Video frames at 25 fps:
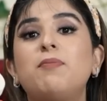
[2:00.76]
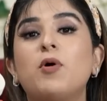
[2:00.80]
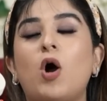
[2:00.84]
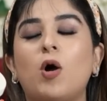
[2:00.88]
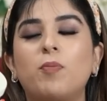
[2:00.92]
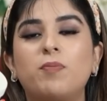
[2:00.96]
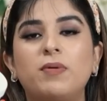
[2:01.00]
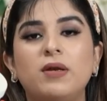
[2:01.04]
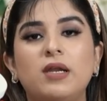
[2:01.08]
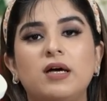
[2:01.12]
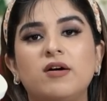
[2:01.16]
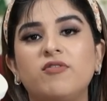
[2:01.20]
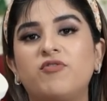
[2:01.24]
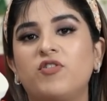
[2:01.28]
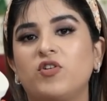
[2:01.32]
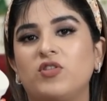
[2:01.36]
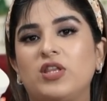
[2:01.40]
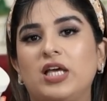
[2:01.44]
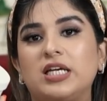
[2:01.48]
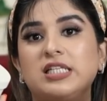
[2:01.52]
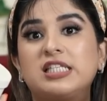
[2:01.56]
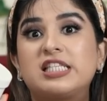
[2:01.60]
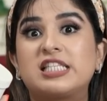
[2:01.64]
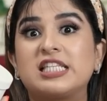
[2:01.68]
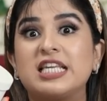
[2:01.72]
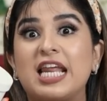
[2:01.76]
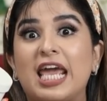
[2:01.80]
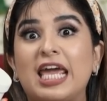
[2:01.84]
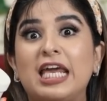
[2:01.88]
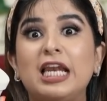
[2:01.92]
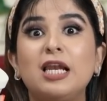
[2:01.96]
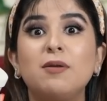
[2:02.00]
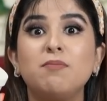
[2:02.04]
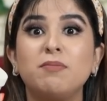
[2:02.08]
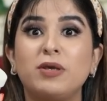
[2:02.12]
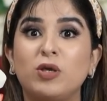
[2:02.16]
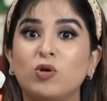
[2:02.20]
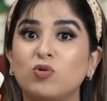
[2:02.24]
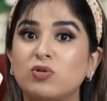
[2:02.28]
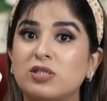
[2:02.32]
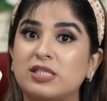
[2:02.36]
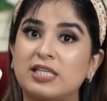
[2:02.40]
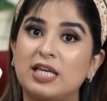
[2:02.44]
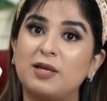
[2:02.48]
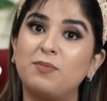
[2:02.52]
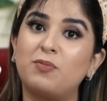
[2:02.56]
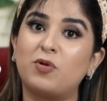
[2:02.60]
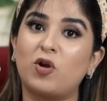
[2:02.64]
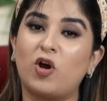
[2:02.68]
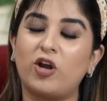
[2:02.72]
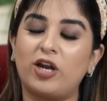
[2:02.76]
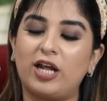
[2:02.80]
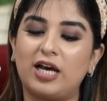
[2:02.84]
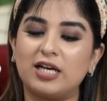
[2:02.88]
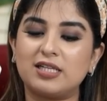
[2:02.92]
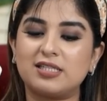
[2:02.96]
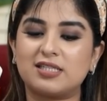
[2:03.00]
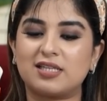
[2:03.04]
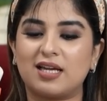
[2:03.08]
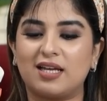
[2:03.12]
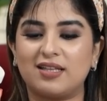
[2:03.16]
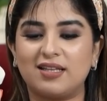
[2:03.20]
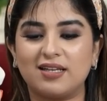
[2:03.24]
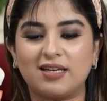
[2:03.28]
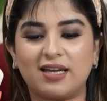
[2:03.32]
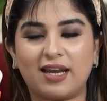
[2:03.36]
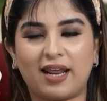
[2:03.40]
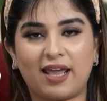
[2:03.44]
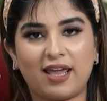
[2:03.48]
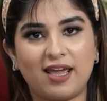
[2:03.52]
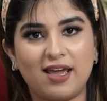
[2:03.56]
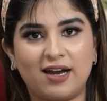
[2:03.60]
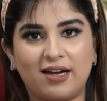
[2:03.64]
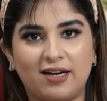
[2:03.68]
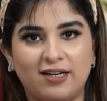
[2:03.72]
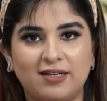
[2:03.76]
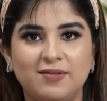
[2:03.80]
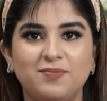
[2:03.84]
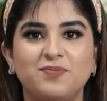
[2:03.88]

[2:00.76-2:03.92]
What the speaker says: popular for their snail mucin products. That's grey.